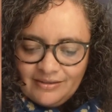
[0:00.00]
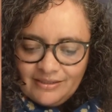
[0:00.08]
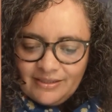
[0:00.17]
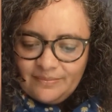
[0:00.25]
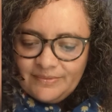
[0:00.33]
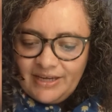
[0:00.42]

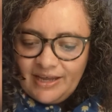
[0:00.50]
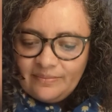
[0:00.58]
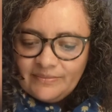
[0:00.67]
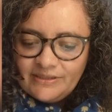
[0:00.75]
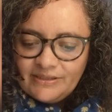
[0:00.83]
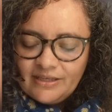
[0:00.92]

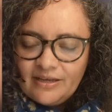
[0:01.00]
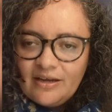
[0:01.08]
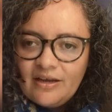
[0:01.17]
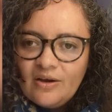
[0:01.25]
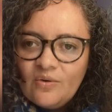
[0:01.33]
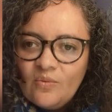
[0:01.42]
Sometimes,
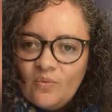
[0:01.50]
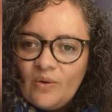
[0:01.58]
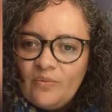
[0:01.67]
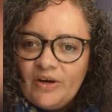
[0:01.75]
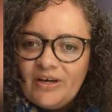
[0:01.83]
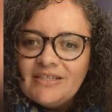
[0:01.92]

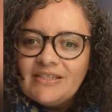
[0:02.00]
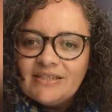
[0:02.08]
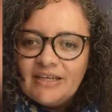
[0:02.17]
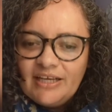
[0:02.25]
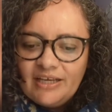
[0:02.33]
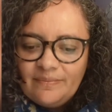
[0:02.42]
when we are
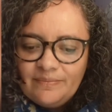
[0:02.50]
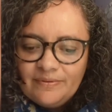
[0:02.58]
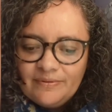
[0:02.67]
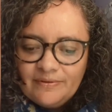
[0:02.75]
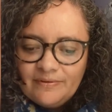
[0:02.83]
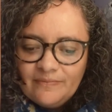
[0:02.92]
asleep,
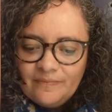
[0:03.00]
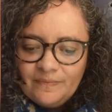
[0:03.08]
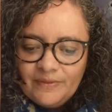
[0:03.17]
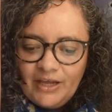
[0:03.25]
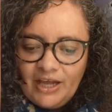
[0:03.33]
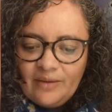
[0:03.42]

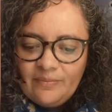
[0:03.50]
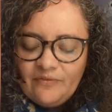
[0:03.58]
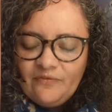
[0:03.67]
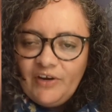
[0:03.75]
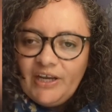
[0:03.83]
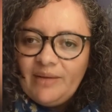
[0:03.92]
I am
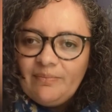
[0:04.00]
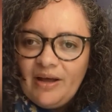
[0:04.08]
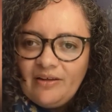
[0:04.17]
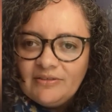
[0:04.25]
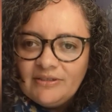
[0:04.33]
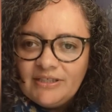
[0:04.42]
afraid a
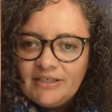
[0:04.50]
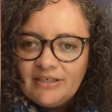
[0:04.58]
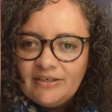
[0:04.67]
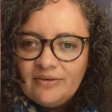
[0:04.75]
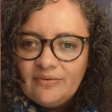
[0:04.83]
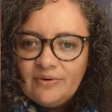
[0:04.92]

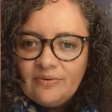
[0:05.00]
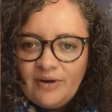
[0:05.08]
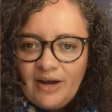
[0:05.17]
mountain will